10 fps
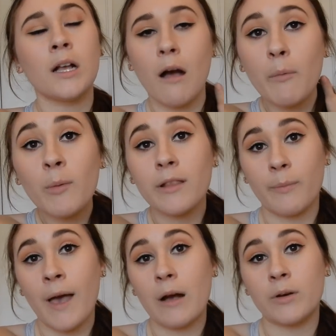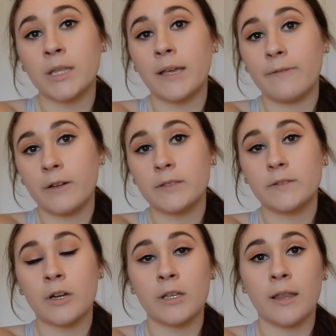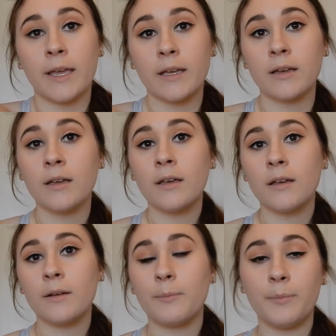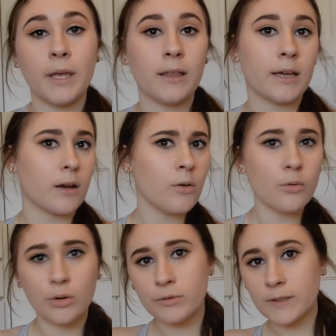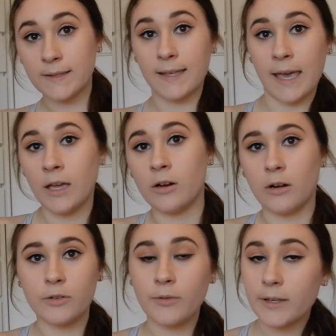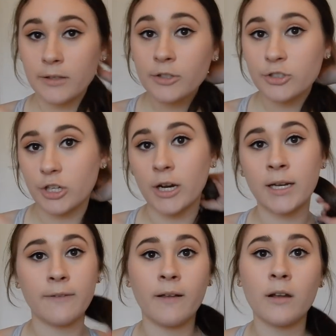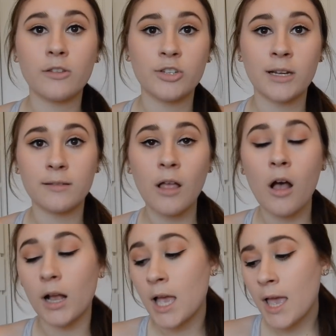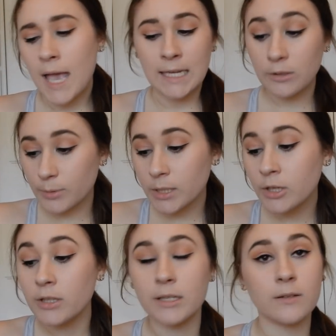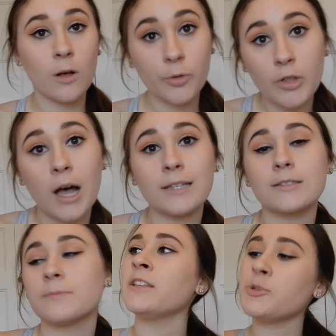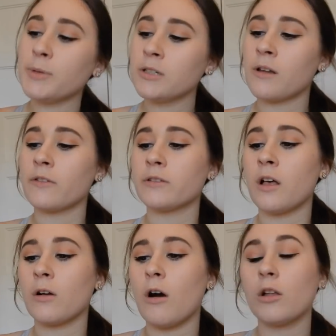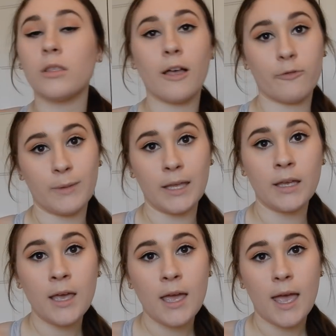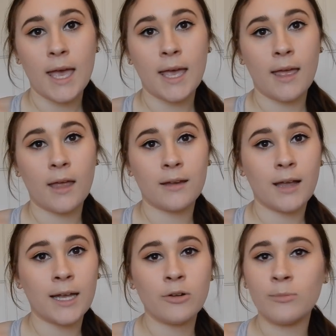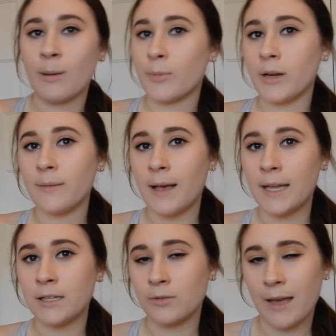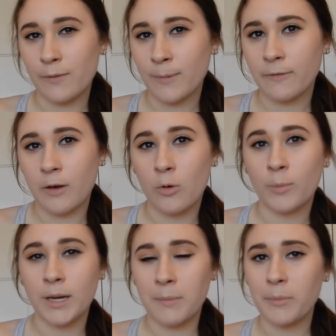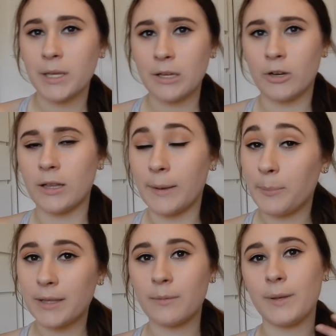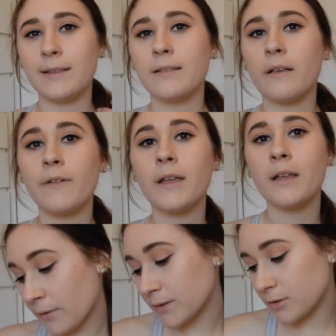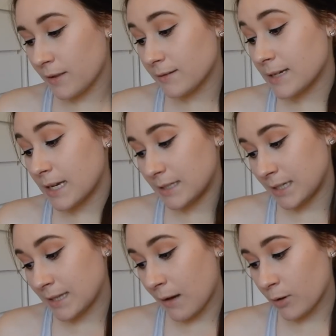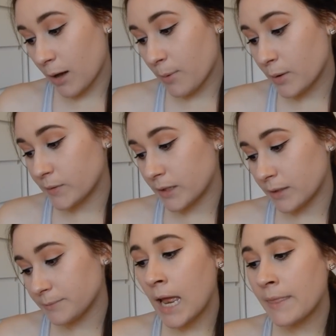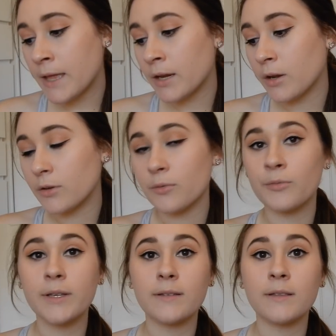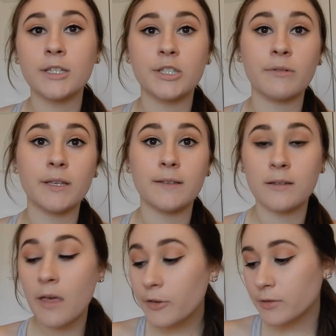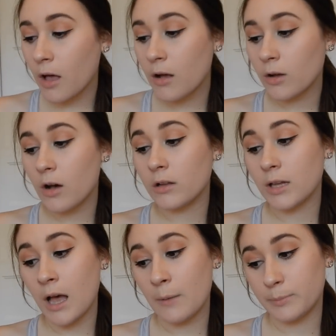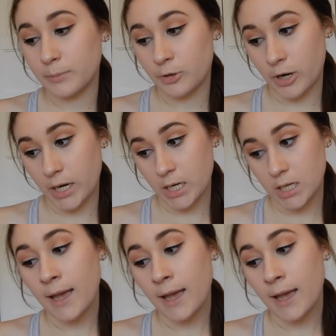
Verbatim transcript: A couple months back when they first started, like, being like, oh, who's this K girl? So I searched her and I found out that she had a song and it's really good and it's called Thoughts. And then she put out another song called Love Me, and I don't remember it. I don't have it on my phone, but I remember hearing like bits and pieces of it. That was in two thousand eighteen, that one got posted. And then recently she released another song called Upgrade.